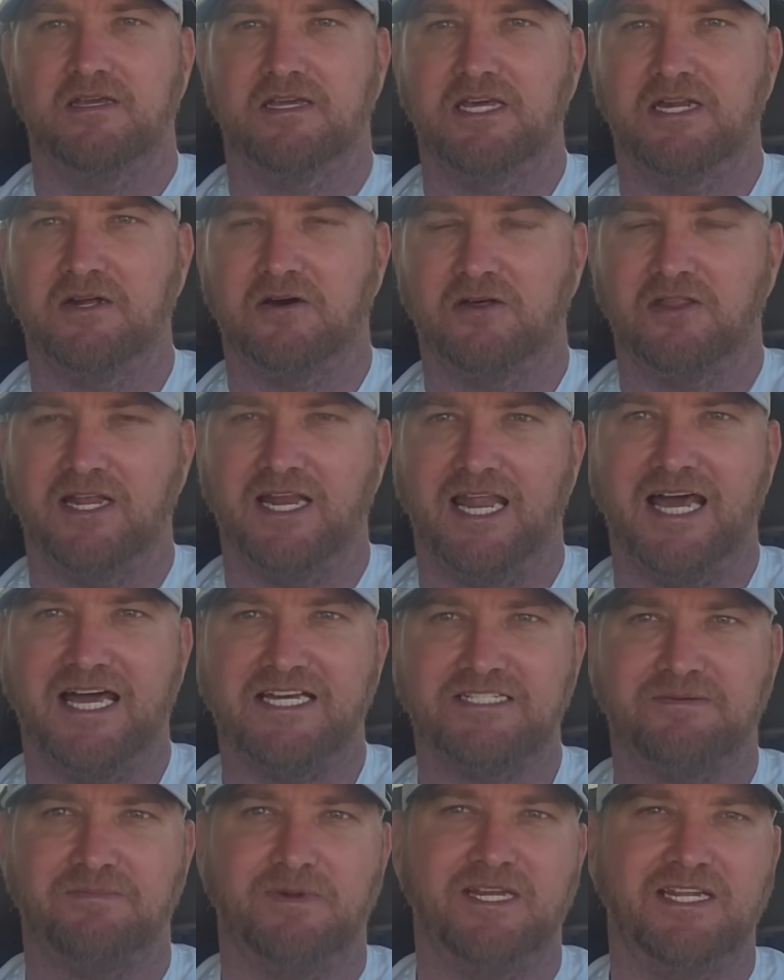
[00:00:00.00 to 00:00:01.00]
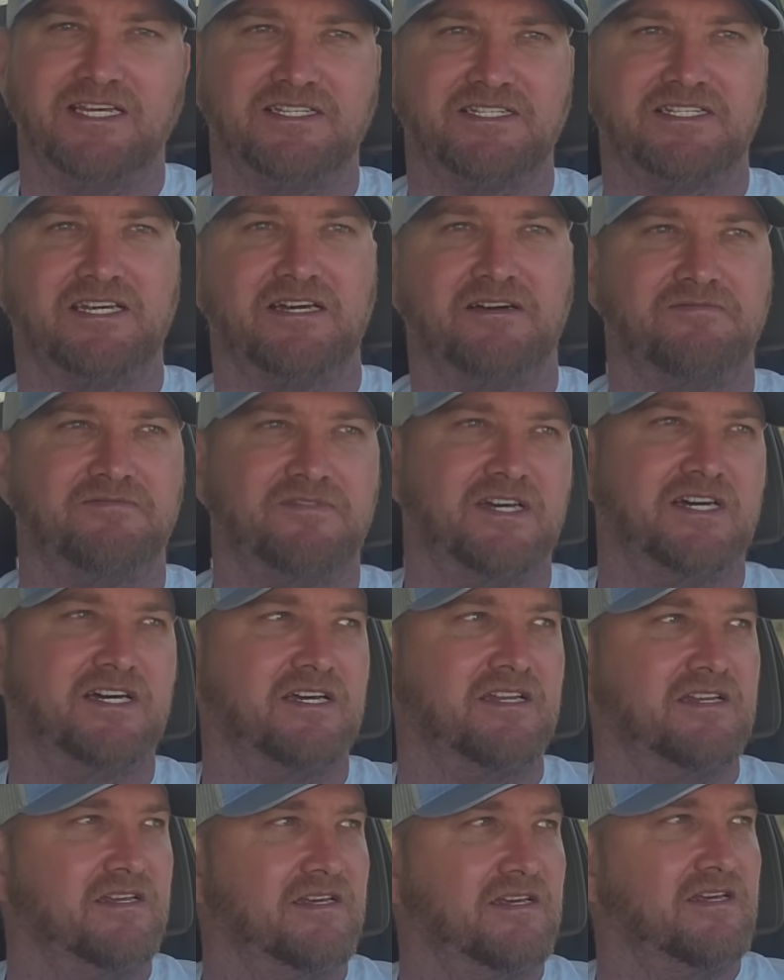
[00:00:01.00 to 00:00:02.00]
get all the last minute stuff
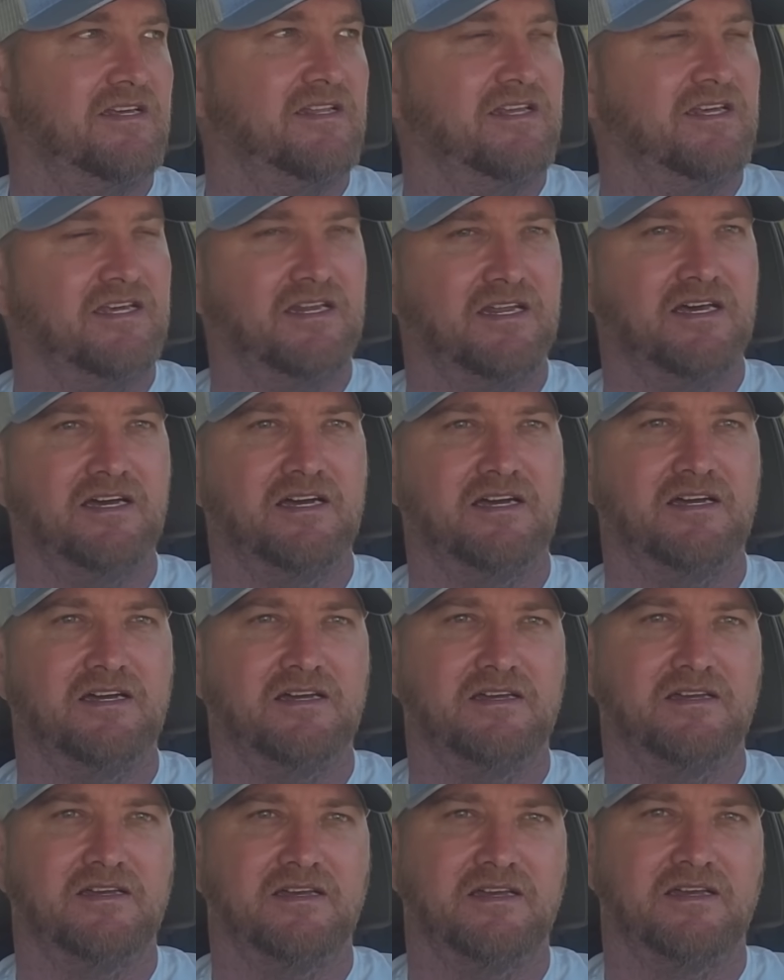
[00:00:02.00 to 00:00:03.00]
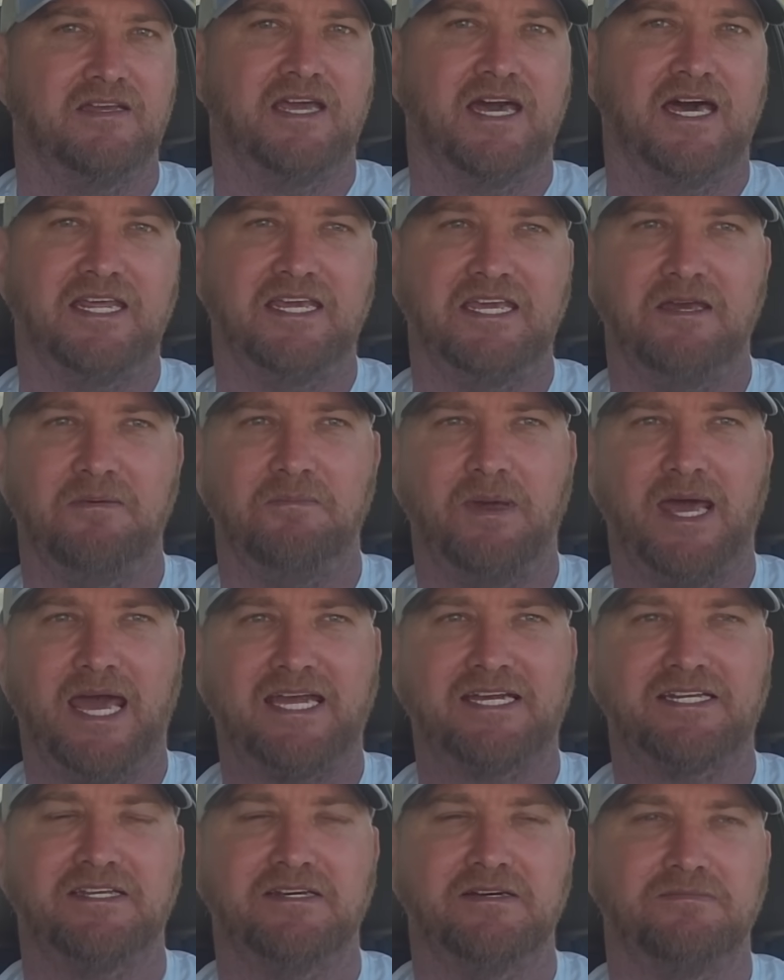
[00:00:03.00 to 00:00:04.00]
done, and then uh, got to get
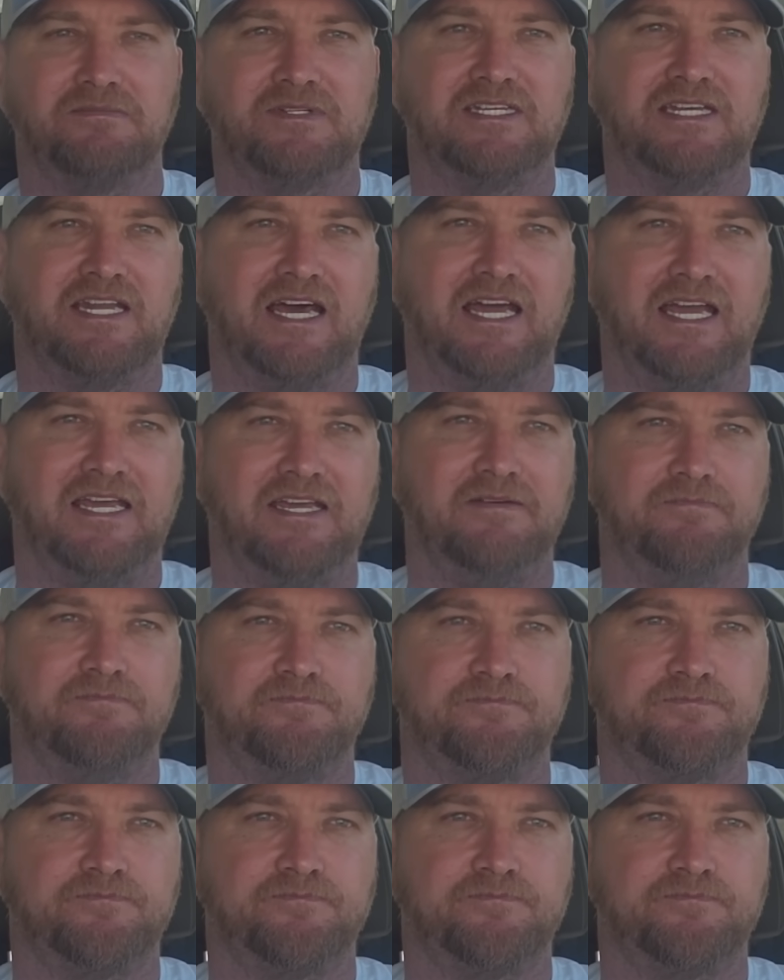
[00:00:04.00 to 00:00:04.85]
packed up tonight.